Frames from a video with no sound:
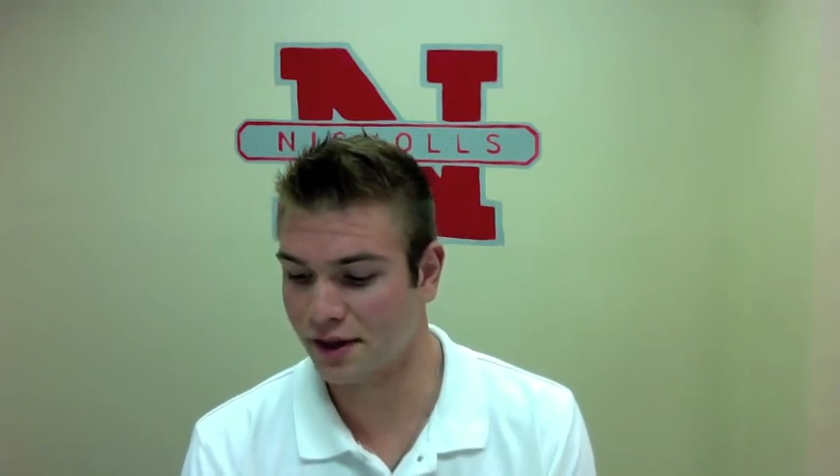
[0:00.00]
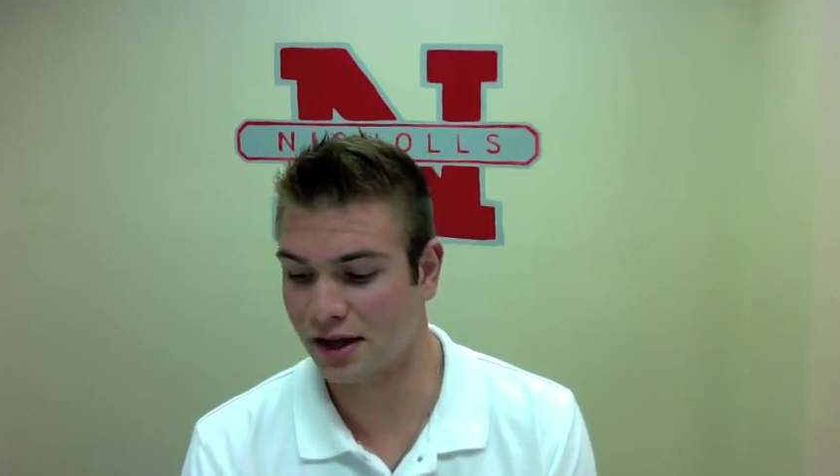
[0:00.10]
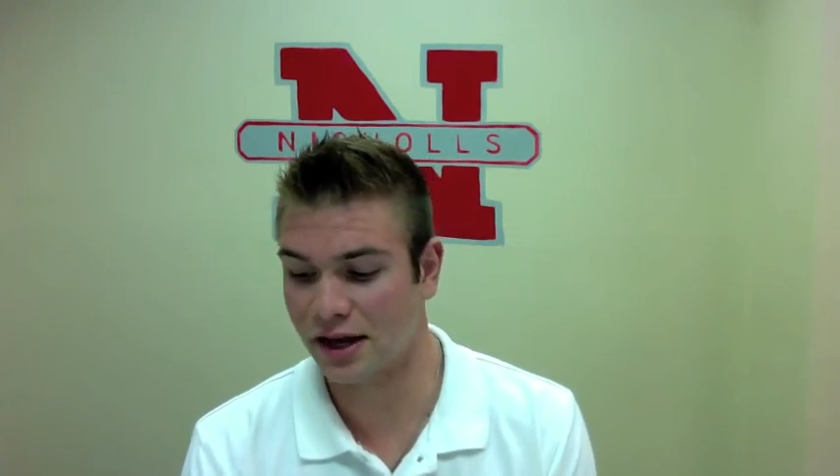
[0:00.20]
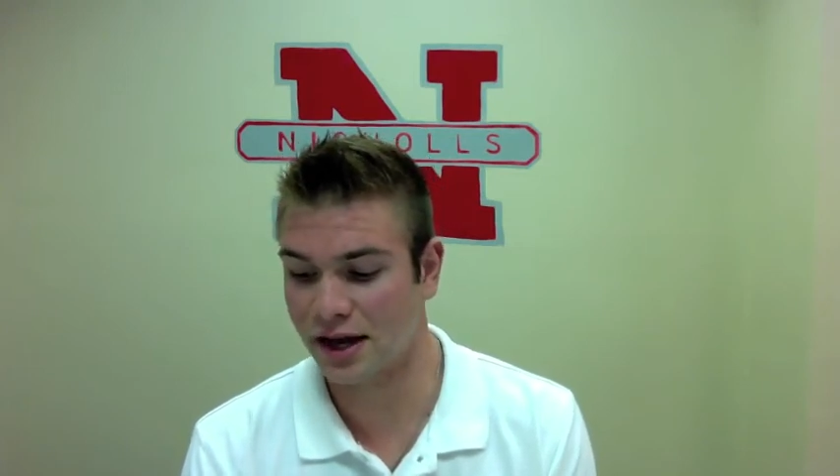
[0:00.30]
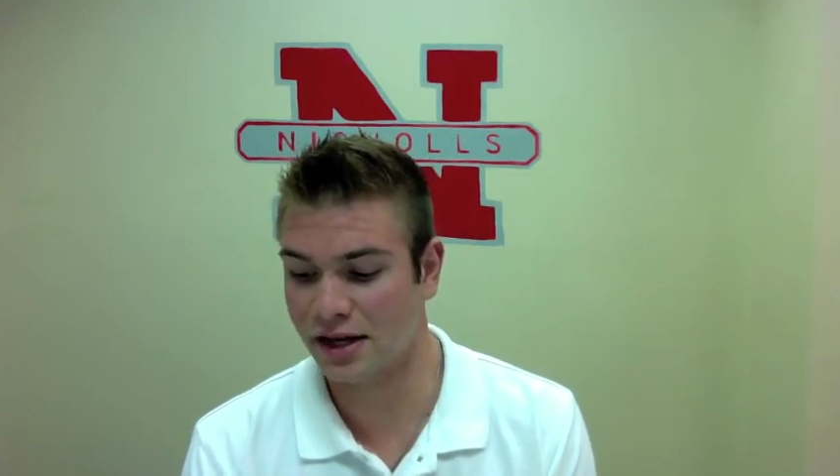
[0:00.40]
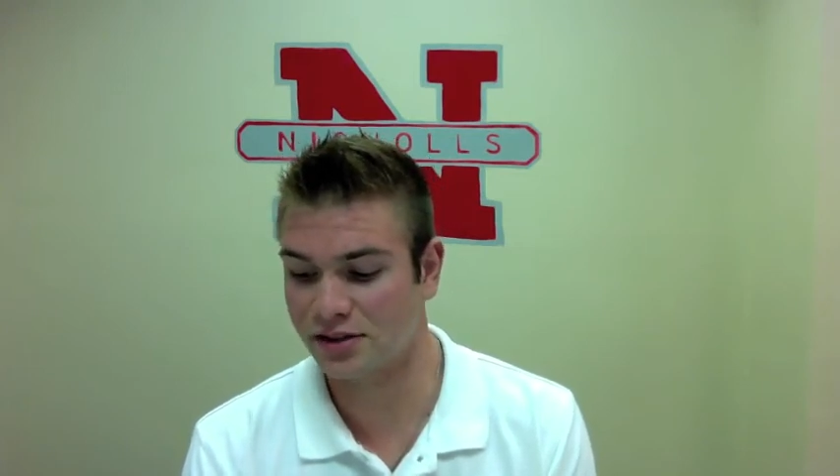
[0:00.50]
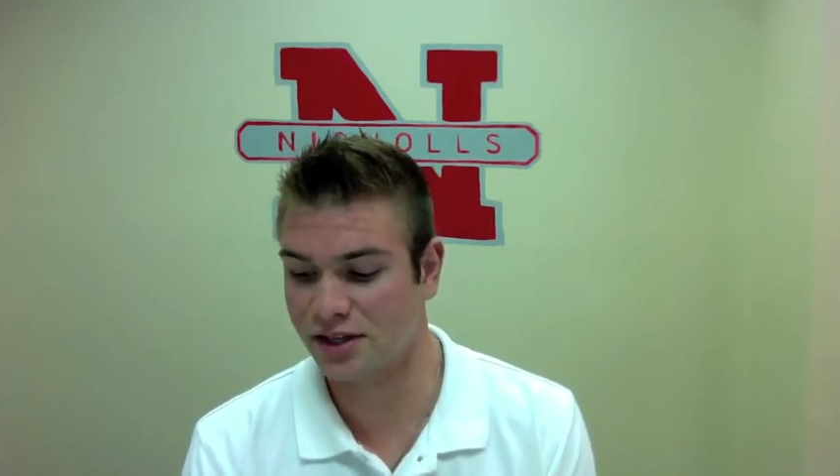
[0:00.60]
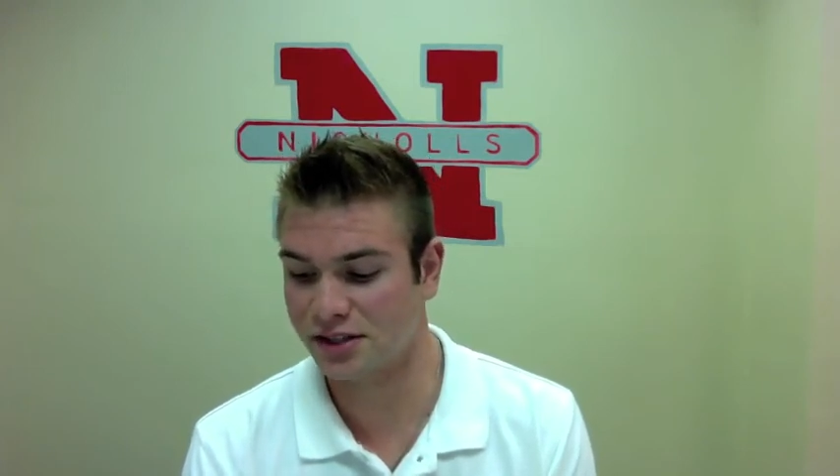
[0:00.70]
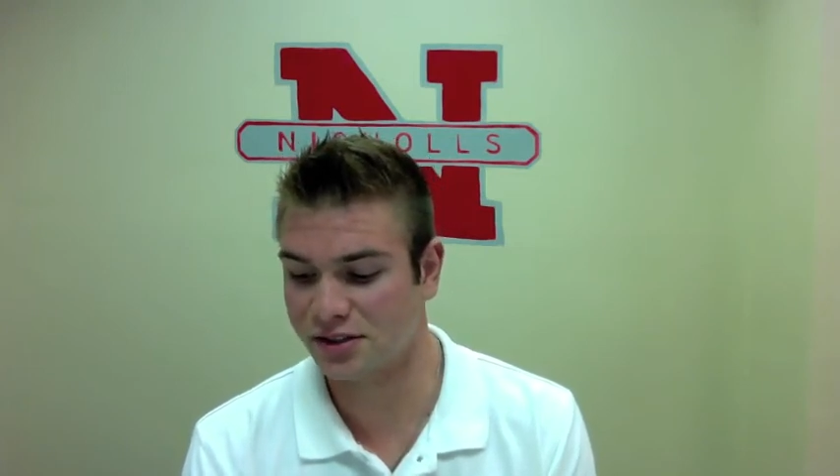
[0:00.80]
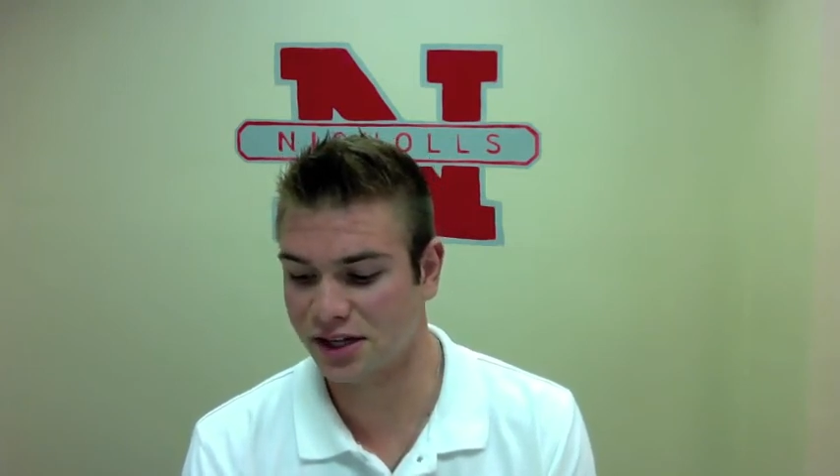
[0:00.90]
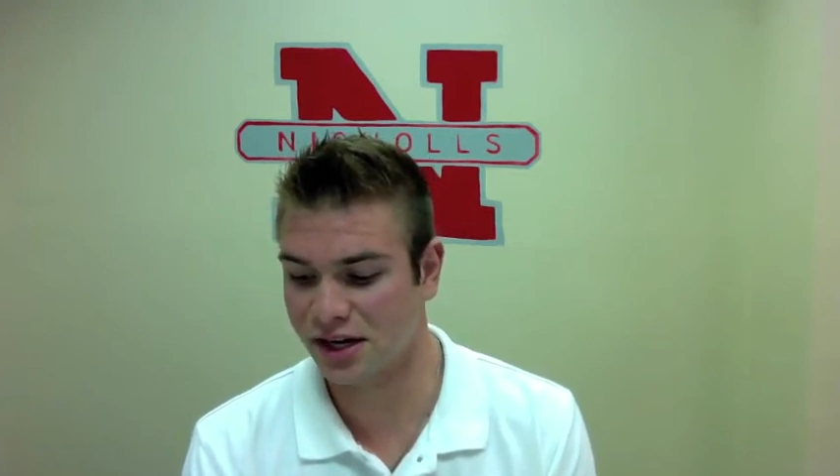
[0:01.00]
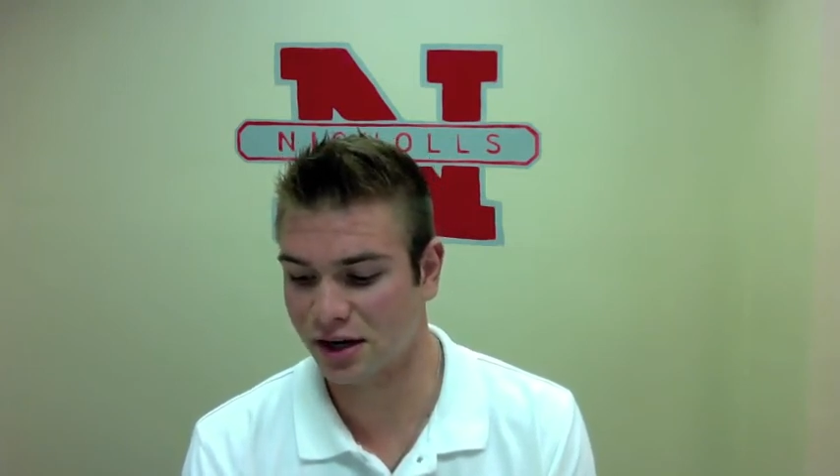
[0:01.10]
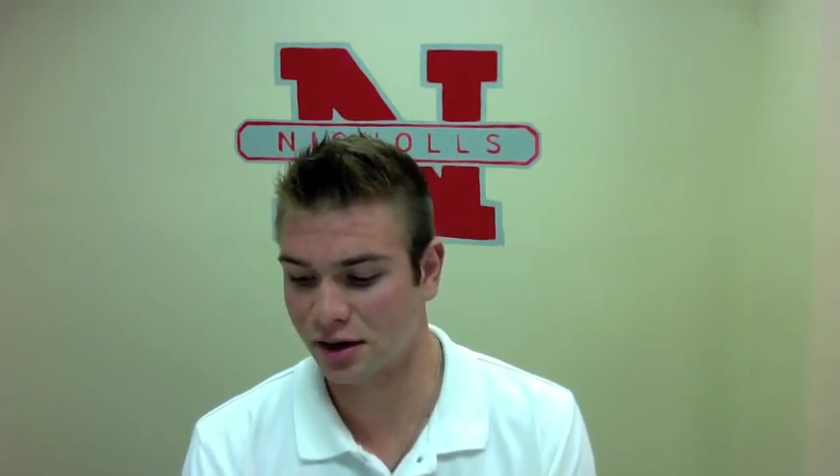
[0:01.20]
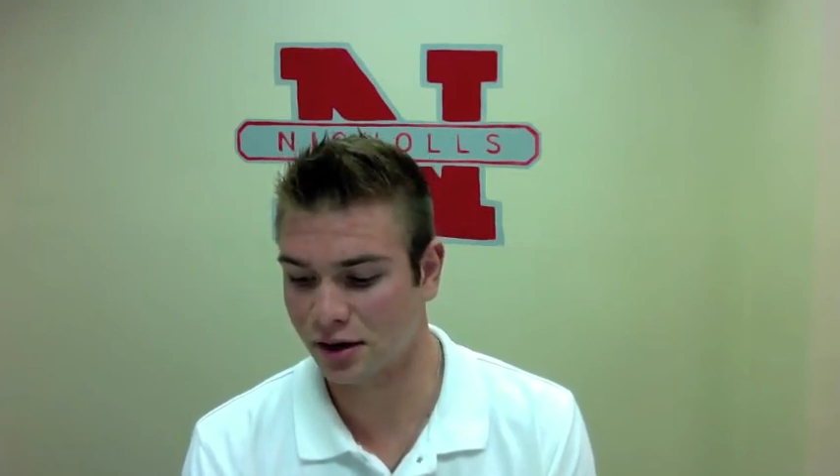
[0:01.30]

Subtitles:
they gaze, they stare.